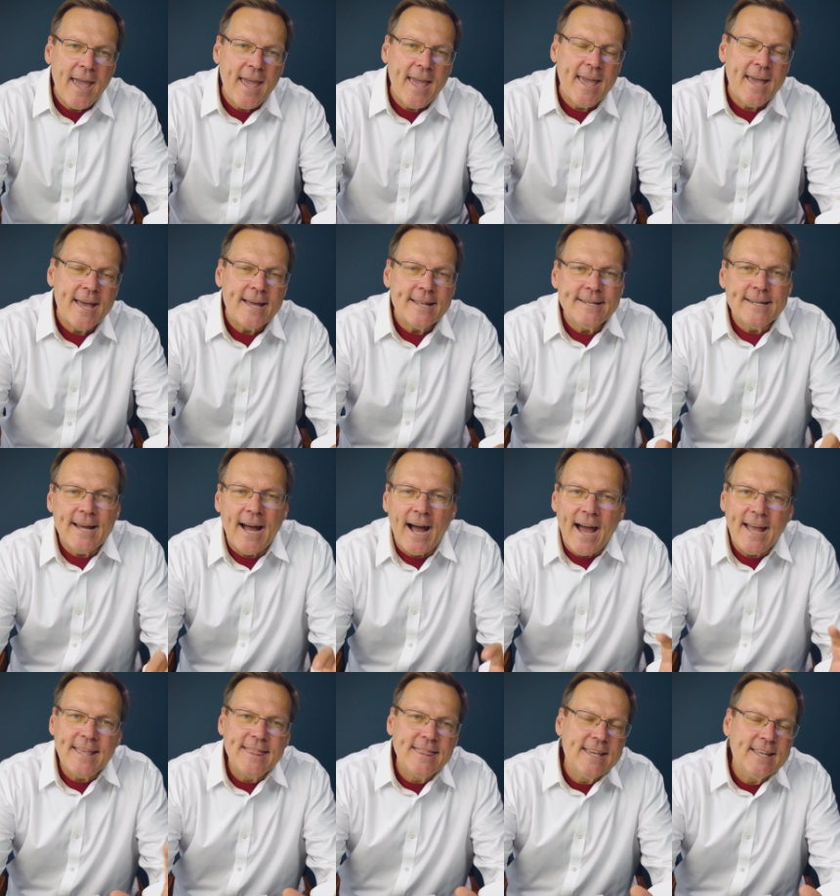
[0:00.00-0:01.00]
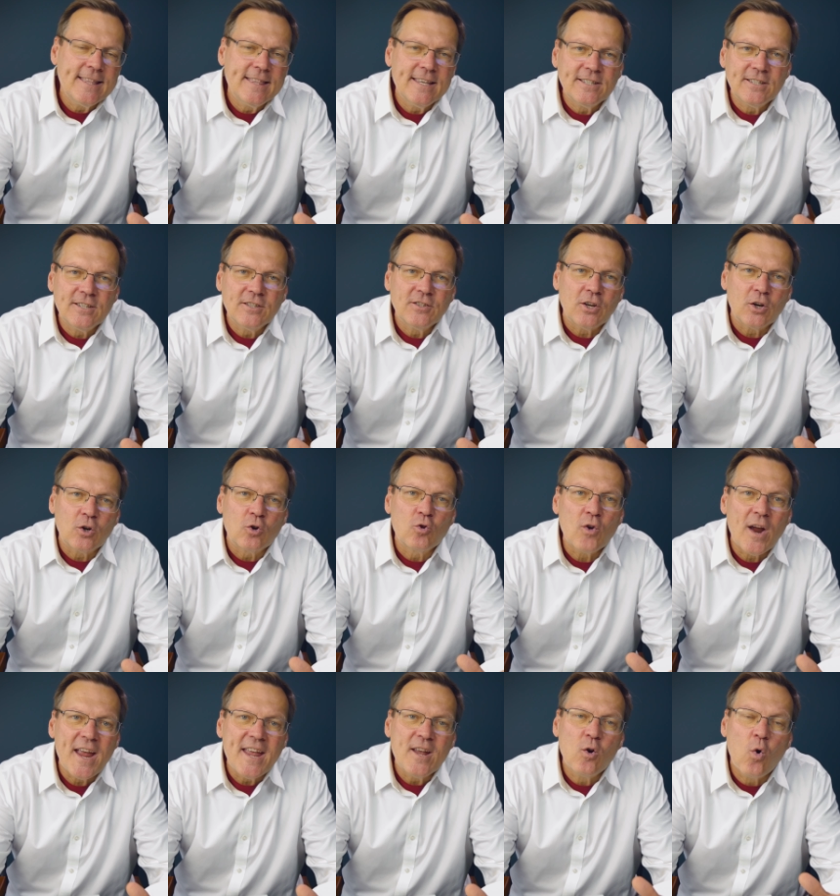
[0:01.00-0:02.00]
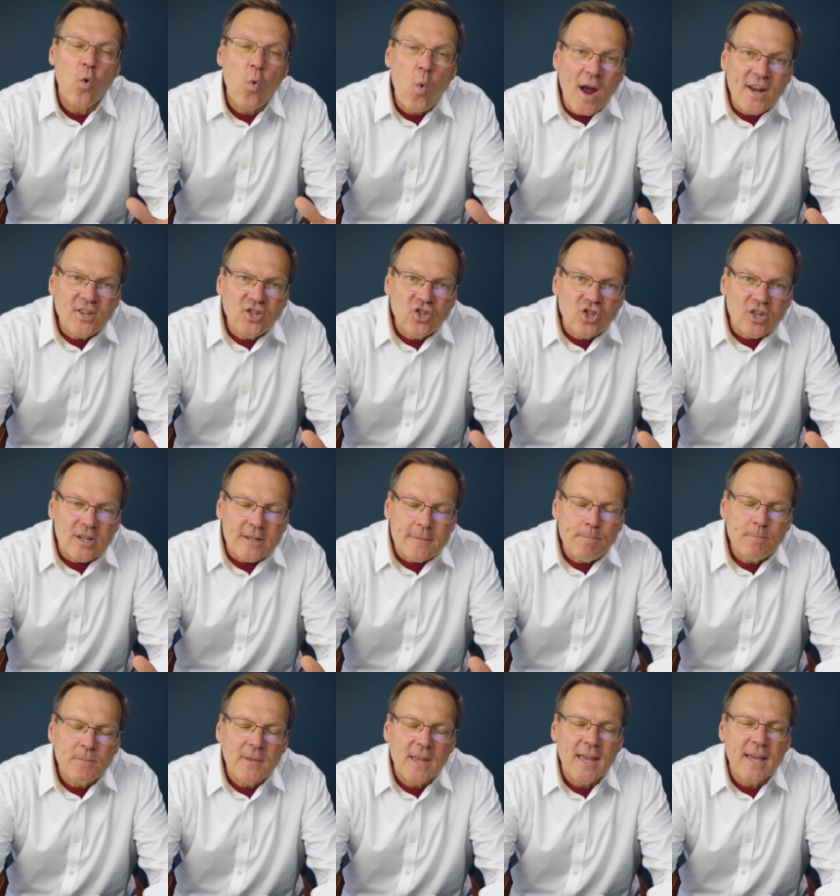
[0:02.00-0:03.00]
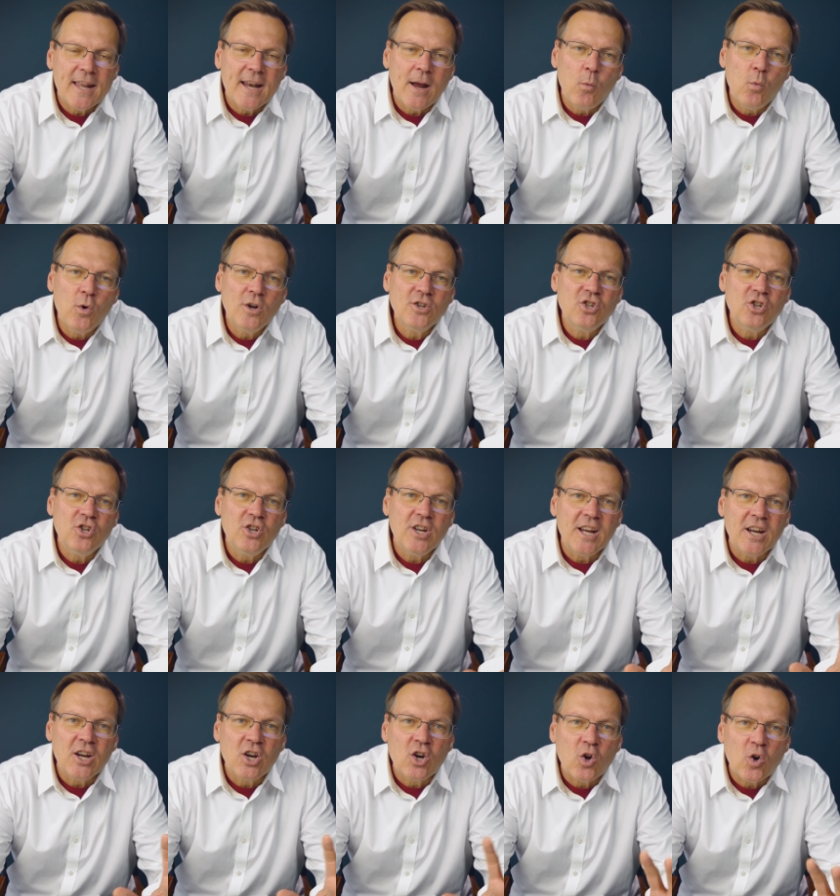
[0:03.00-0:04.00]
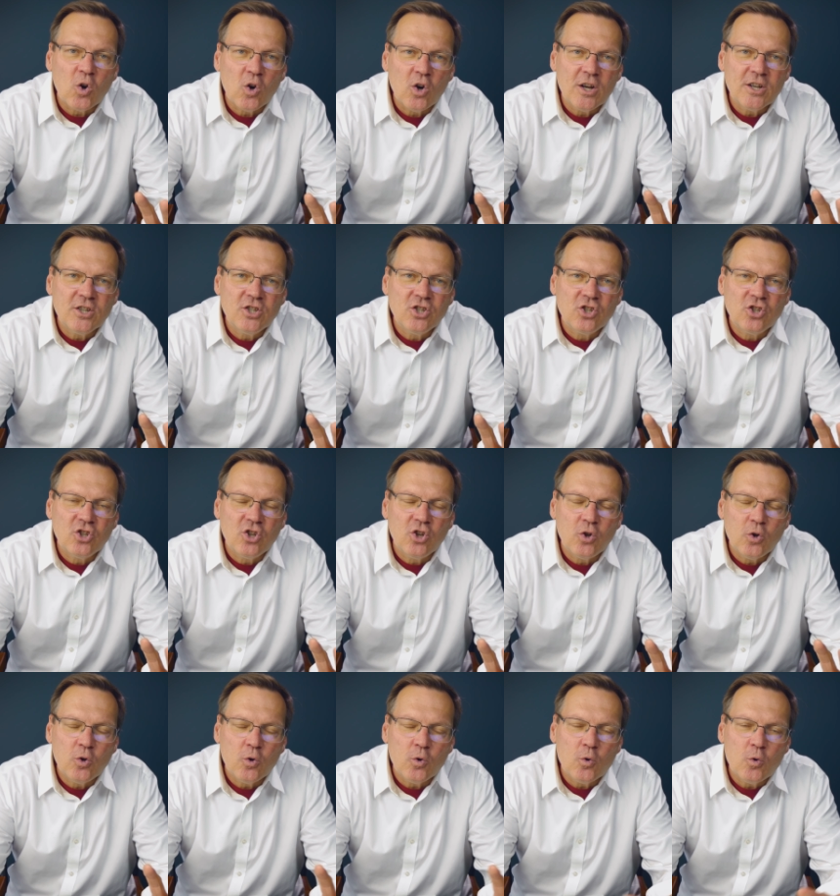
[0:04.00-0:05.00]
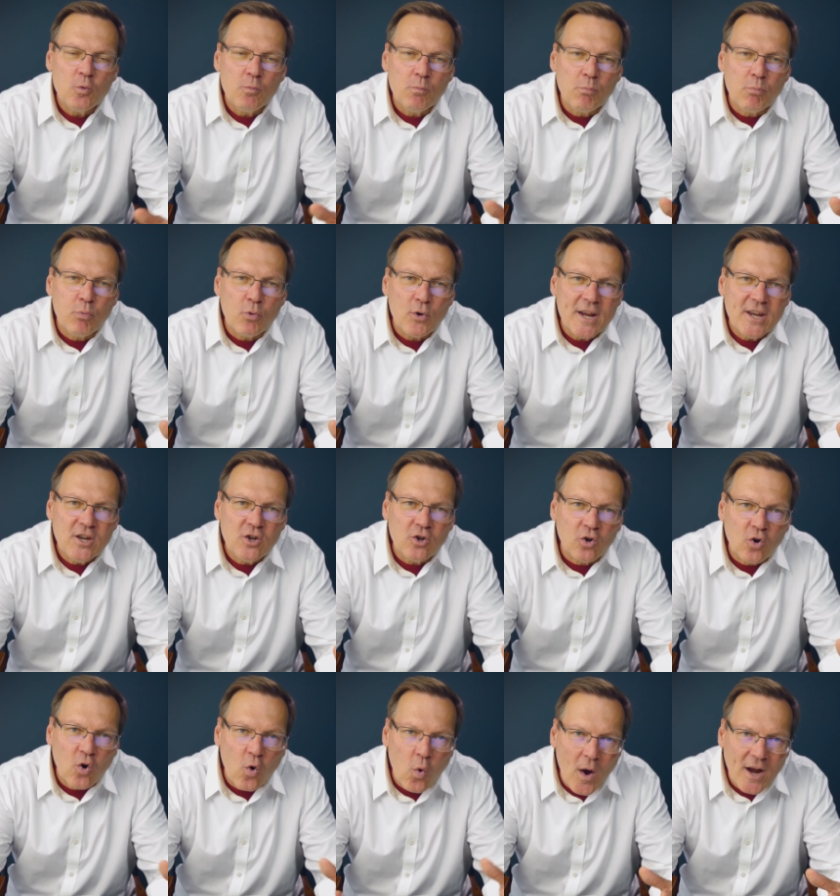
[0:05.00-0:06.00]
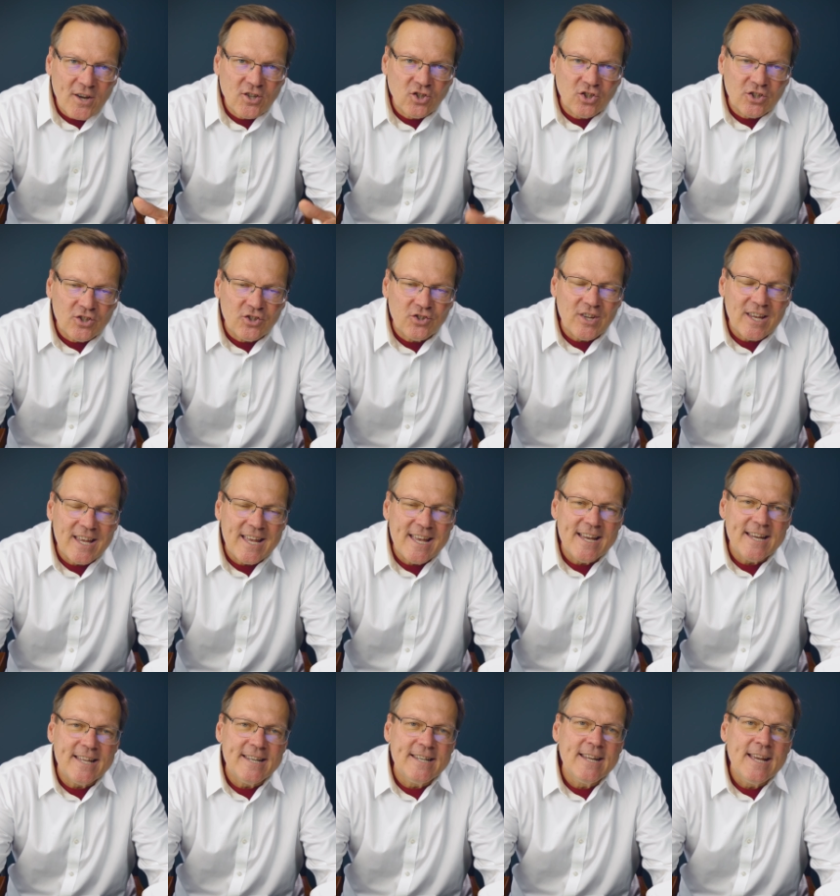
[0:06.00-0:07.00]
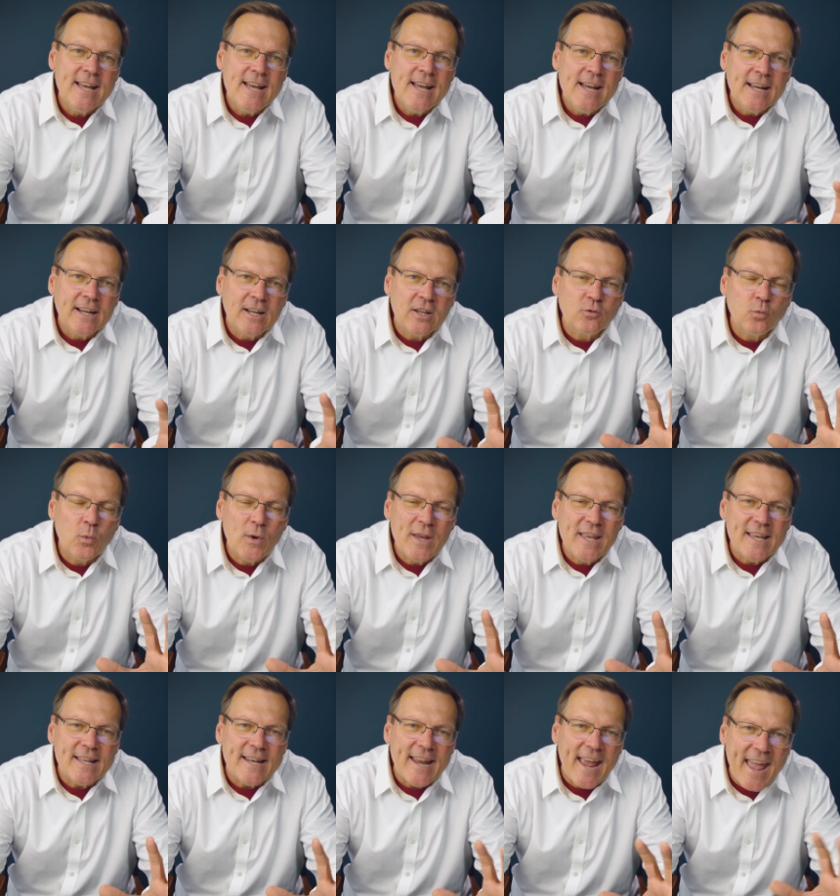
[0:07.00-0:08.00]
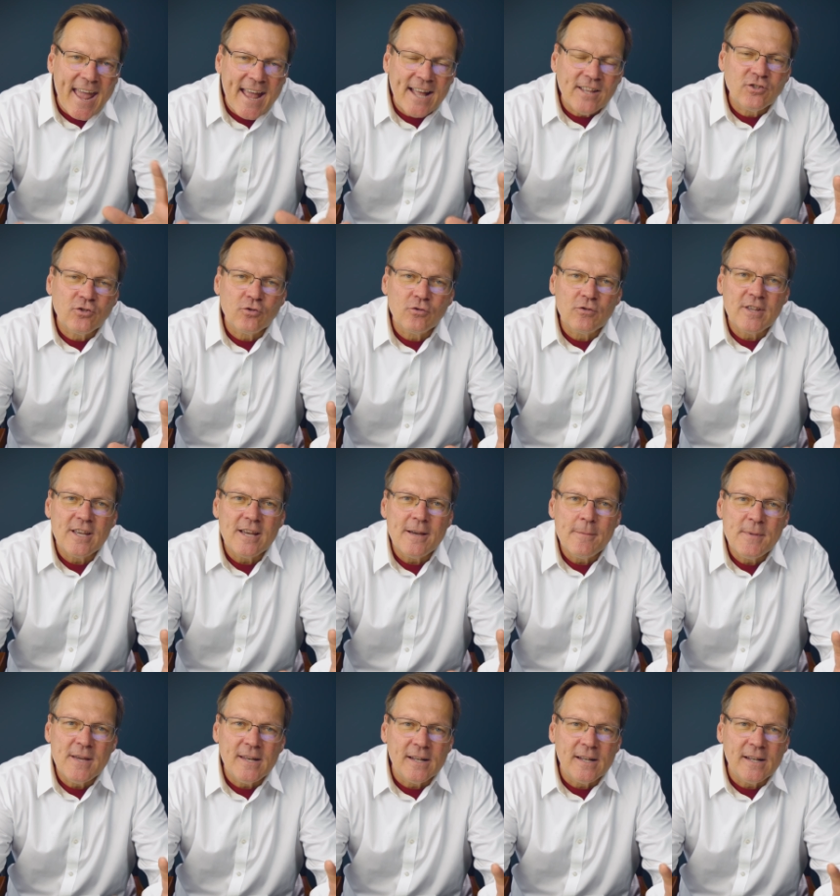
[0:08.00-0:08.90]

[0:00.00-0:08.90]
And I think this is a great question, and I want you to encourage to bring your questions in because we can answer them.